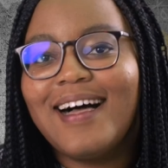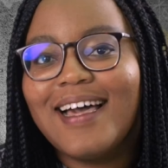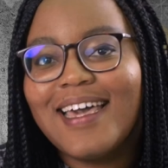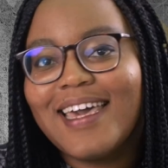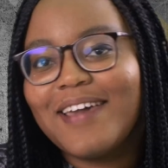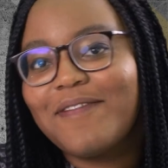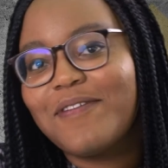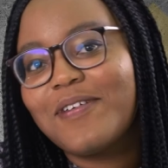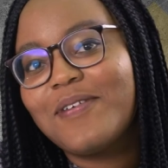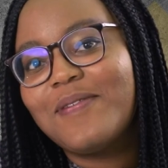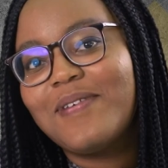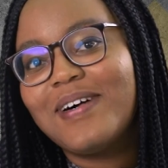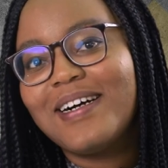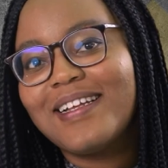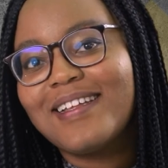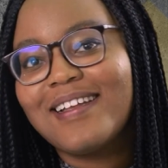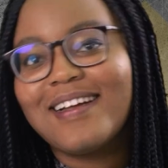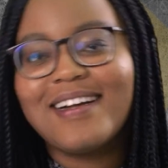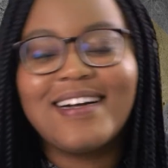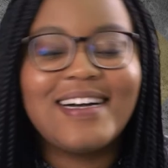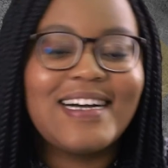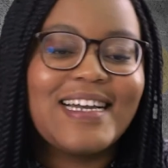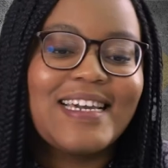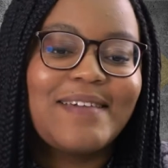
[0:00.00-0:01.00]
Hi
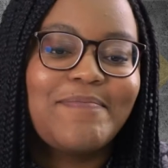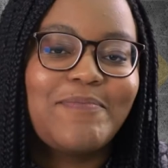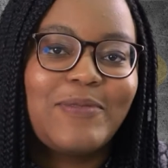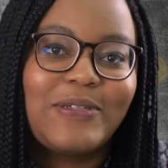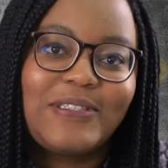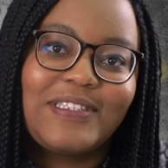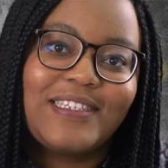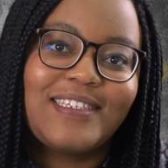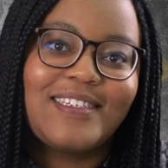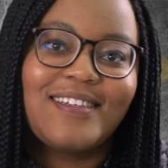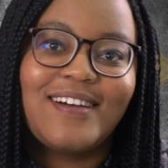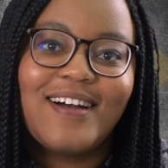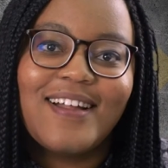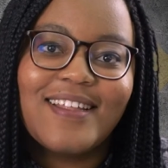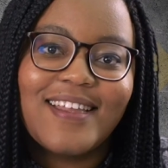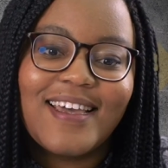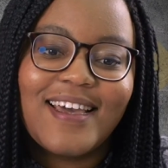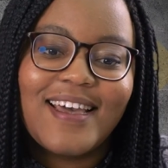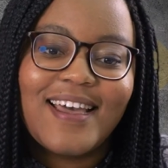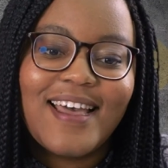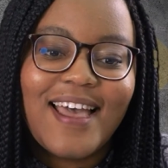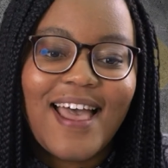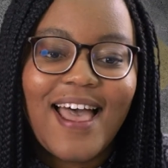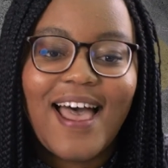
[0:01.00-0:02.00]
everyone, I'm
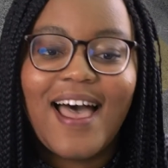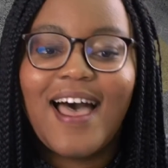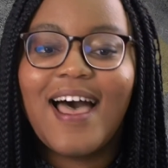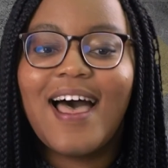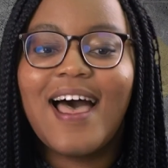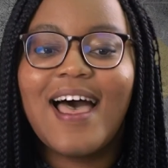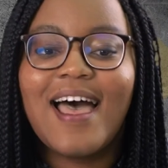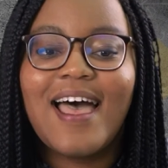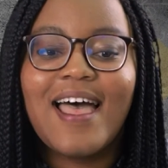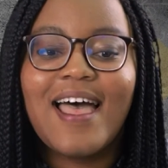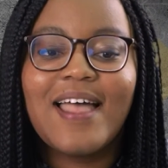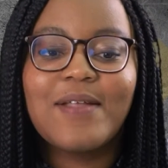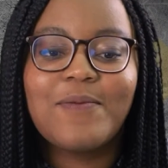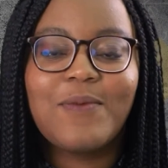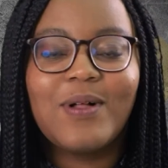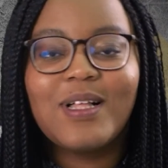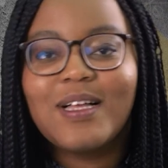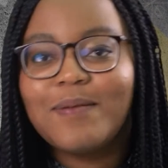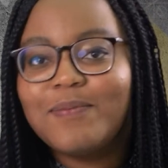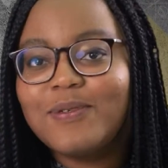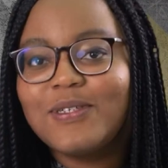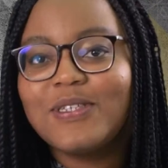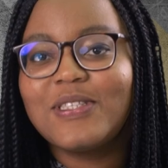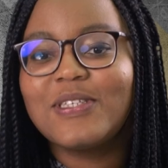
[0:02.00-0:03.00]
Mutadana and
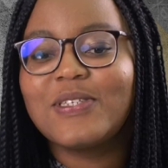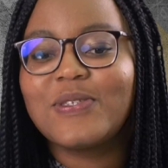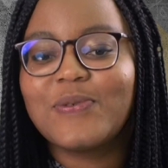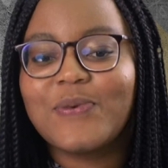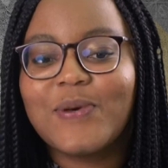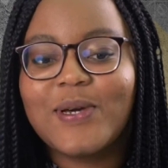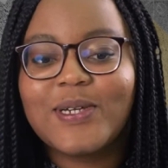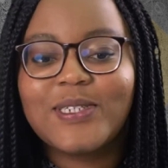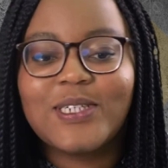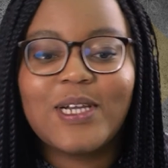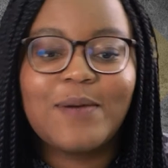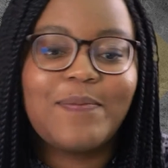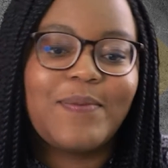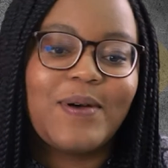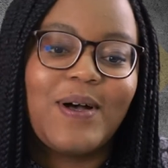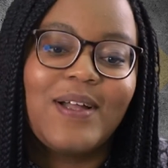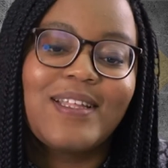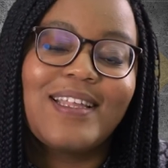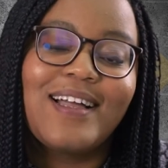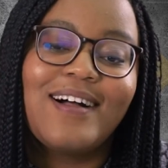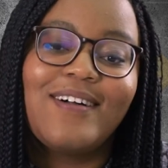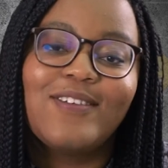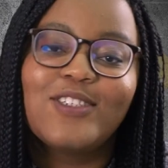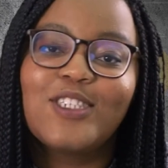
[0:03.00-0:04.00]
welcome to this workshop
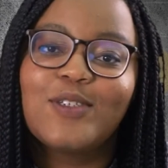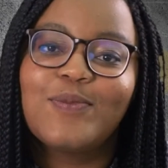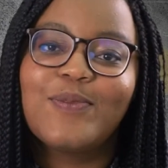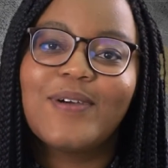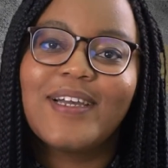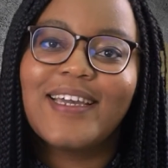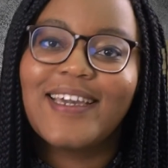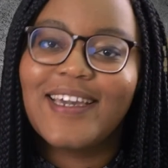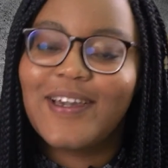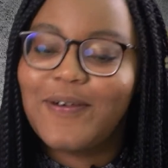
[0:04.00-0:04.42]
on algebra,